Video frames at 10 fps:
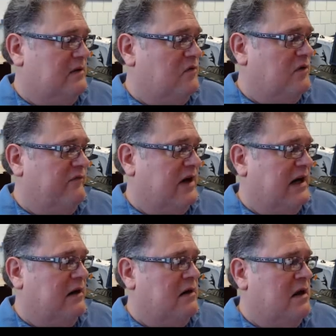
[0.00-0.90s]
and a wood
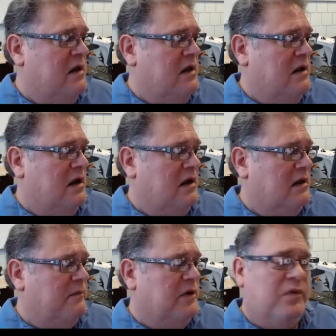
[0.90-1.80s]
fire,
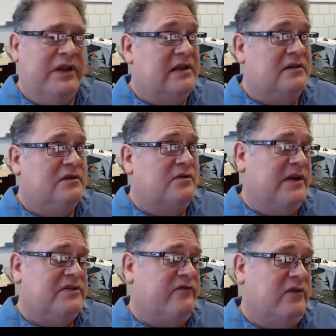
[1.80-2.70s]
but we didn't do
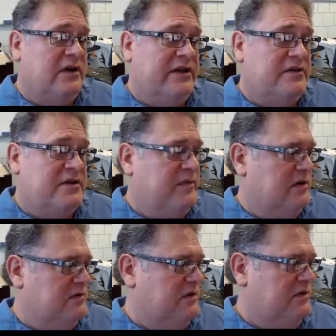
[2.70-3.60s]
much for our energy
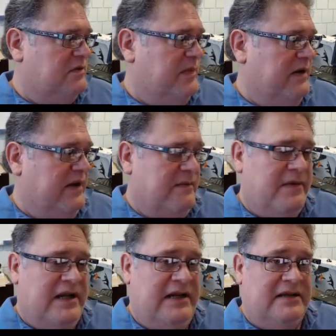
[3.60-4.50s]
bill. So just bear that in
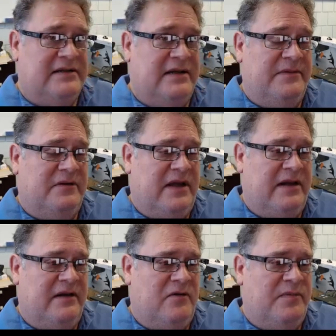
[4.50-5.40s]
mind next time you
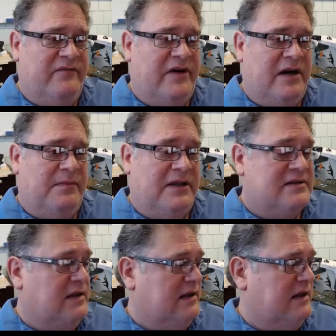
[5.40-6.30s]
light an open
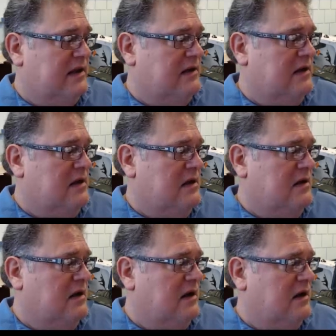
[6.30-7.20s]
fireplace like that.
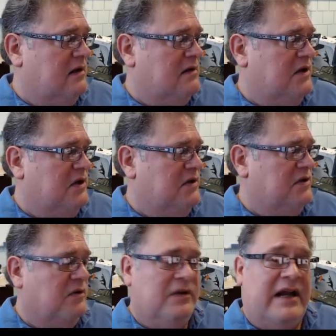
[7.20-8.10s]

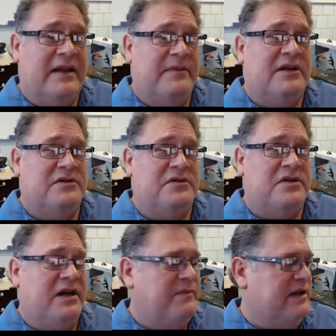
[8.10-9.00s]
Don't light it because you're
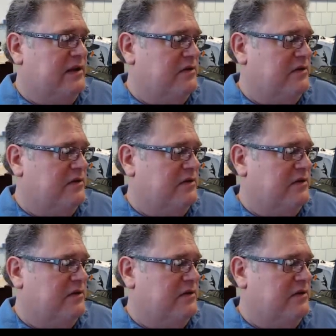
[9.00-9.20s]
trying to be